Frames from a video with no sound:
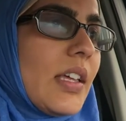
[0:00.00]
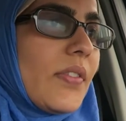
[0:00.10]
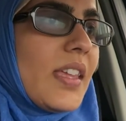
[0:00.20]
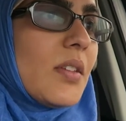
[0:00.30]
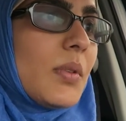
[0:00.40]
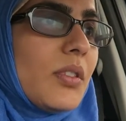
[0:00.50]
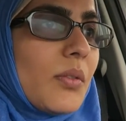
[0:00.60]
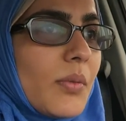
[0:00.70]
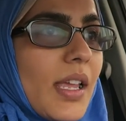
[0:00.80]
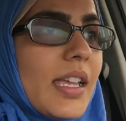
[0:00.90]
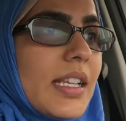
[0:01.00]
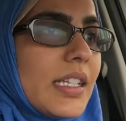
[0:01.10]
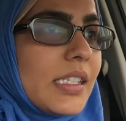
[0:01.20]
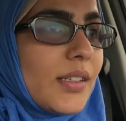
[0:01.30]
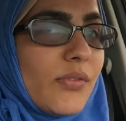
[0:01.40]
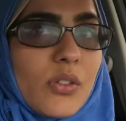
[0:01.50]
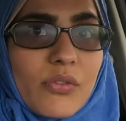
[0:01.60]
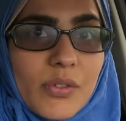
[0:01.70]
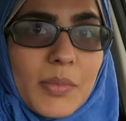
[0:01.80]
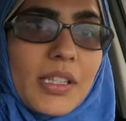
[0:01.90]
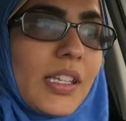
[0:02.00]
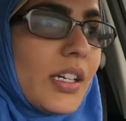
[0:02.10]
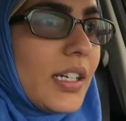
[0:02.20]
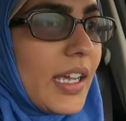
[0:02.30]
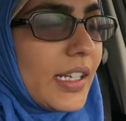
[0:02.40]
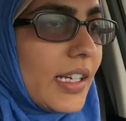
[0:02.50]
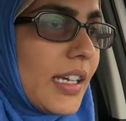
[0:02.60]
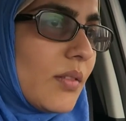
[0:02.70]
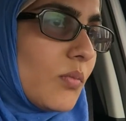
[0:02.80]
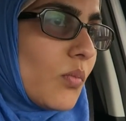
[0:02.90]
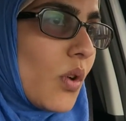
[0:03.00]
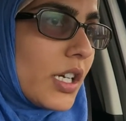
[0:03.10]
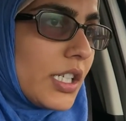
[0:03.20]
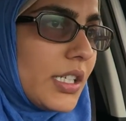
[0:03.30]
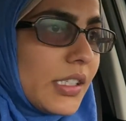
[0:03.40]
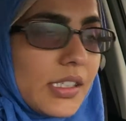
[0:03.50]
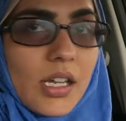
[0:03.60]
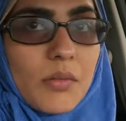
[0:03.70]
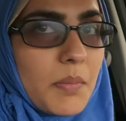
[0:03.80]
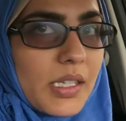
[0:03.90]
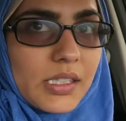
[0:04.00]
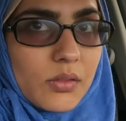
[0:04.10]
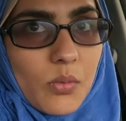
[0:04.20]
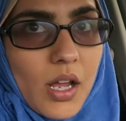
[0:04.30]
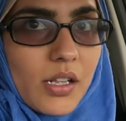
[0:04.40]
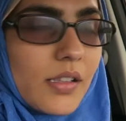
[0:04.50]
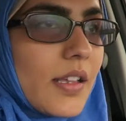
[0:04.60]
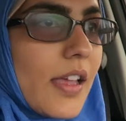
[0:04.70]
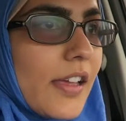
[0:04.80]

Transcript: The thing with the rain is, if you're familiar, henna and water does not mix well.